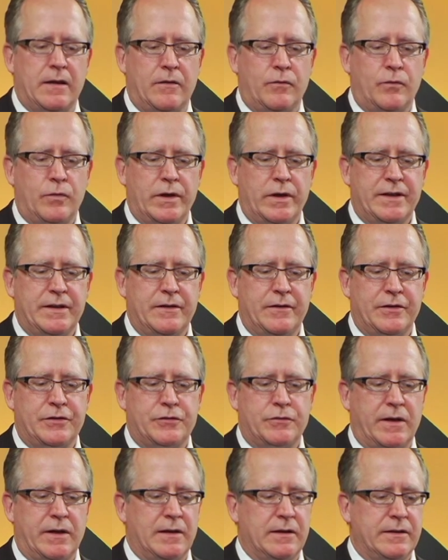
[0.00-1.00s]
Well, you know,
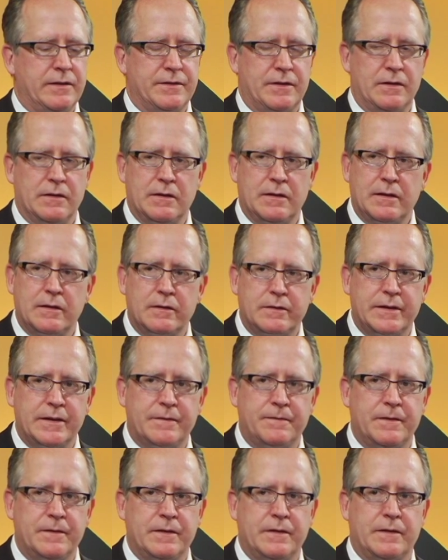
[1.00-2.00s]
adrenaline is a little
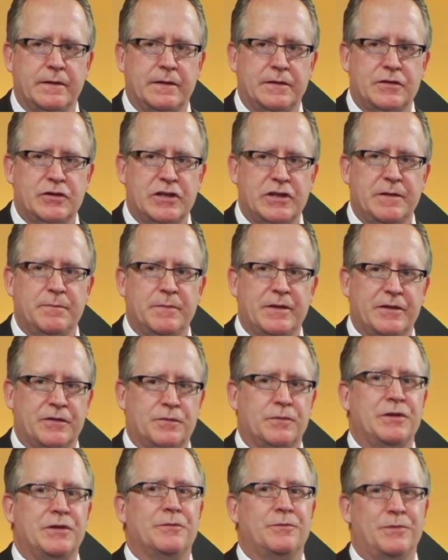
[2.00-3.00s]
different. Achievement
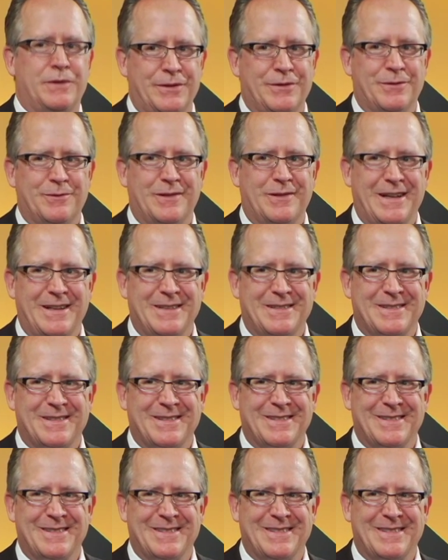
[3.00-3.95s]
is when you win the race.